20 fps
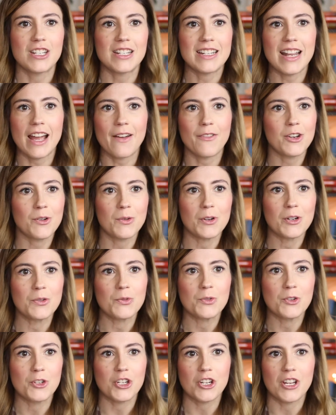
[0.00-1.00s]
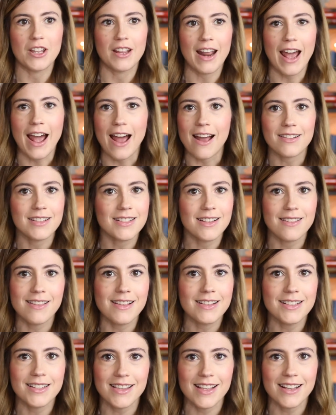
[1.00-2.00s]
didn't have anyone who she could ask
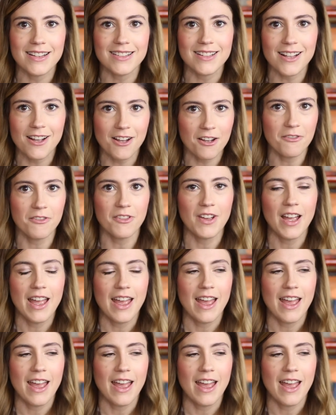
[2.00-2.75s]
these things of,